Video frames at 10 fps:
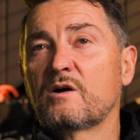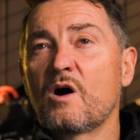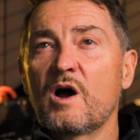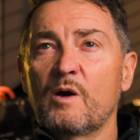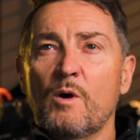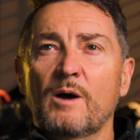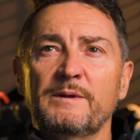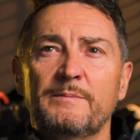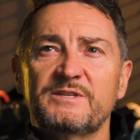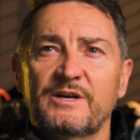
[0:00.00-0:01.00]
Hi, welcome to
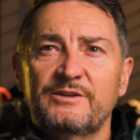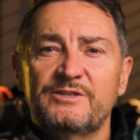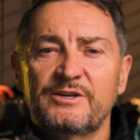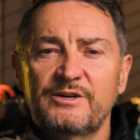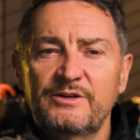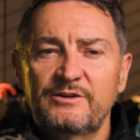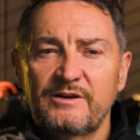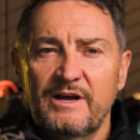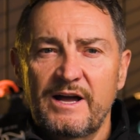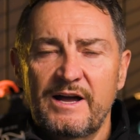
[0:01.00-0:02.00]
episode 2.
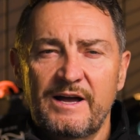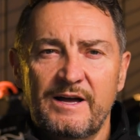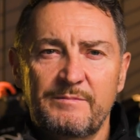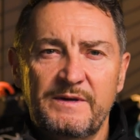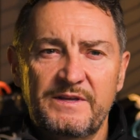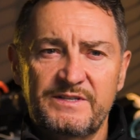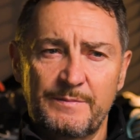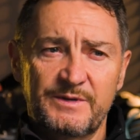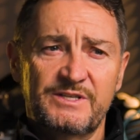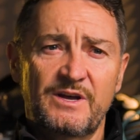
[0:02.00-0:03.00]
In this
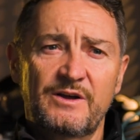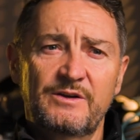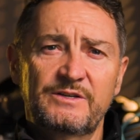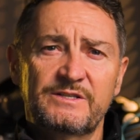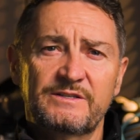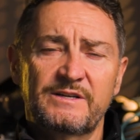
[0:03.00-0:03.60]
episode,